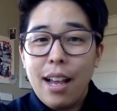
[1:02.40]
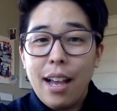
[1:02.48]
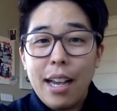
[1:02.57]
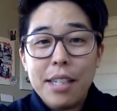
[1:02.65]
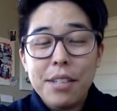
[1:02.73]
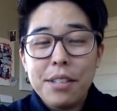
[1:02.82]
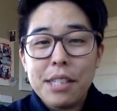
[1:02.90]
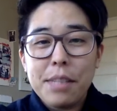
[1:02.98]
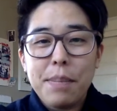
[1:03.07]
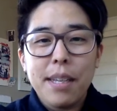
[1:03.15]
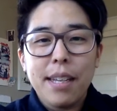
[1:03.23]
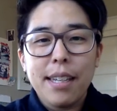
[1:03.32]
I do this
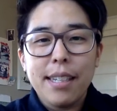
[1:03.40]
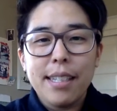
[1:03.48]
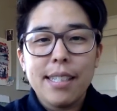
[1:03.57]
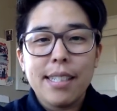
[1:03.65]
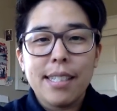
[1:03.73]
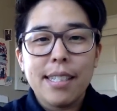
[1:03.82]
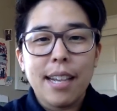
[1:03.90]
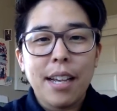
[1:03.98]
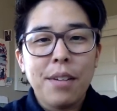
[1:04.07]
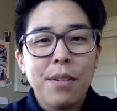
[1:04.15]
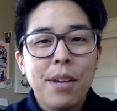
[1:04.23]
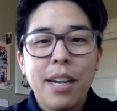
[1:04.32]
because
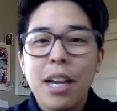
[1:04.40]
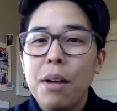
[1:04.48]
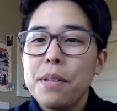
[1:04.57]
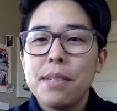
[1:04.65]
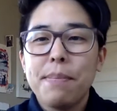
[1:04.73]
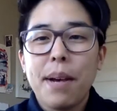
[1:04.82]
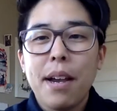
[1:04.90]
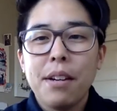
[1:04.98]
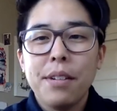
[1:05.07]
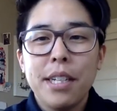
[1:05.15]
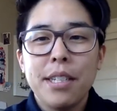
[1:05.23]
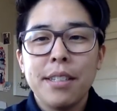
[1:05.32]
I want to help this
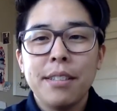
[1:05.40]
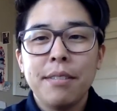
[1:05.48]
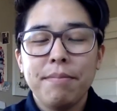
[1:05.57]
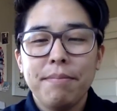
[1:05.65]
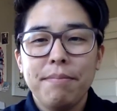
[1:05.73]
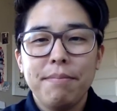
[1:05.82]
bioregion